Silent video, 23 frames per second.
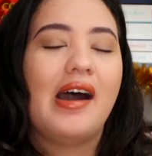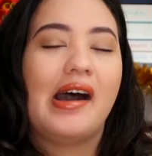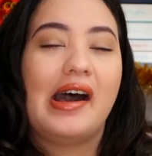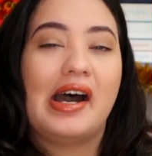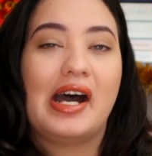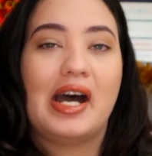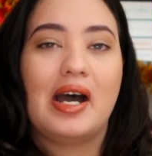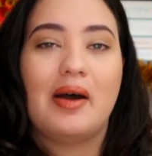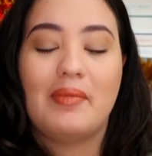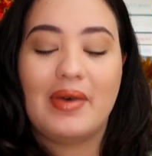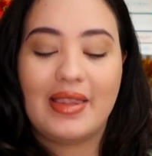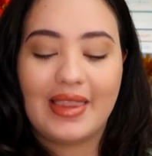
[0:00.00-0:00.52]

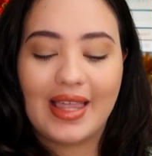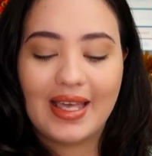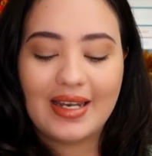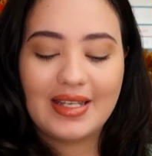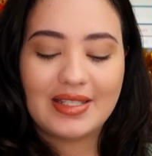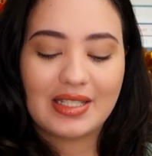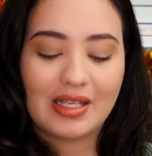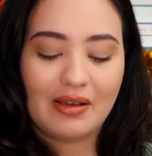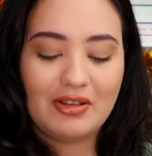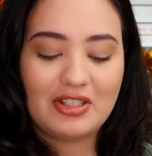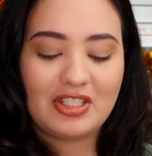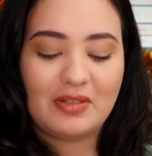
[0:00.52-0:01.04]
That is
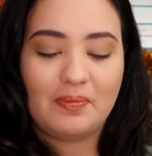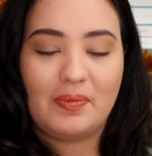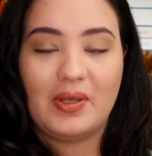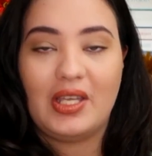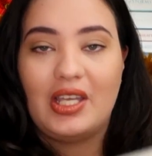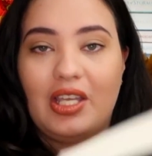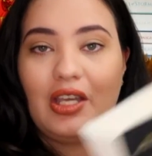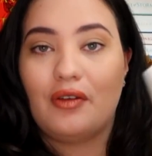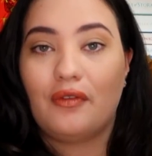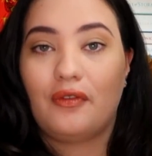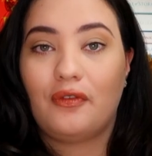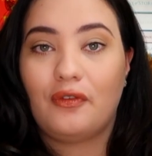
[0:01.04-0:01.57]
going to
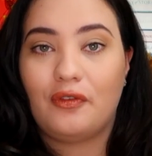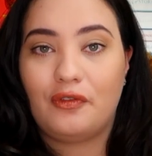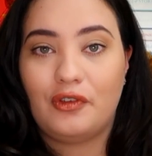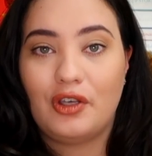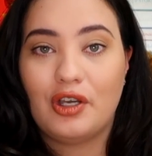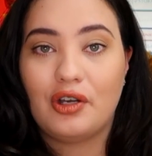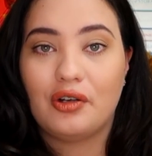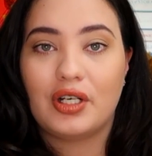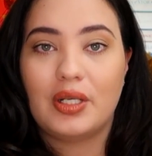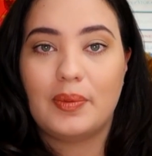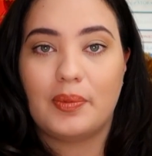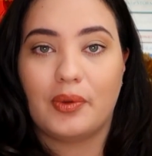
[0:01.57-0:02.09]
be
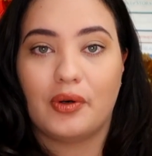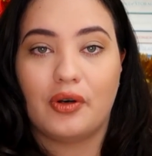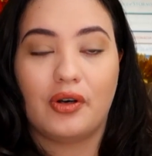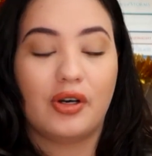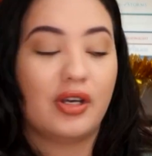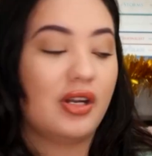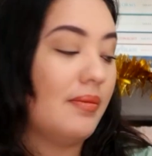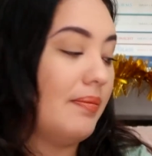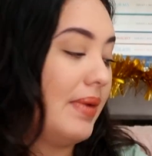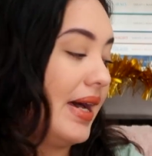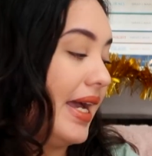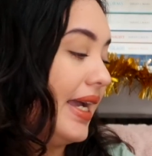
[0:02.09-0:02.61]

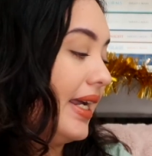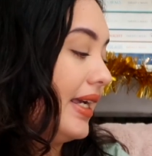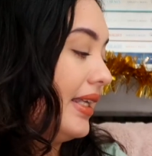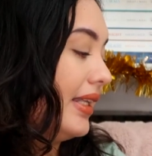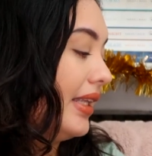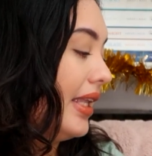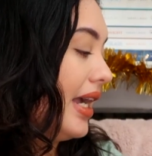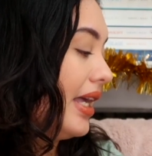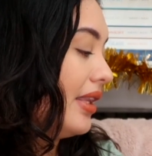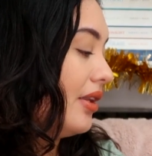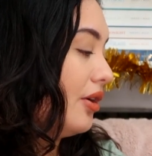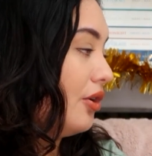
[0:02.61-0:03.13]
Furyborn by
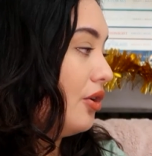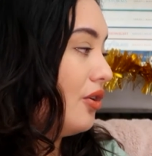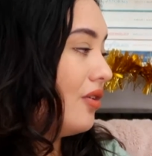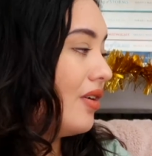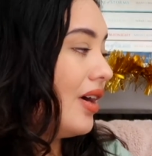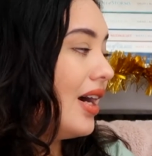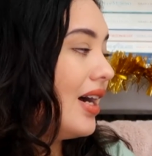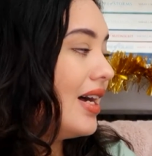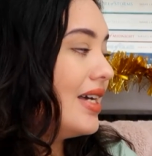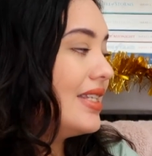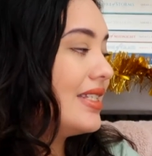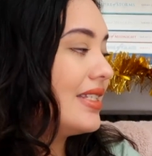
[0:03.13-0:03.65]
Claire
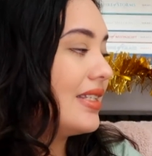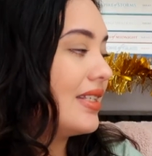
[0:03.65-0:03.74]
Legrand.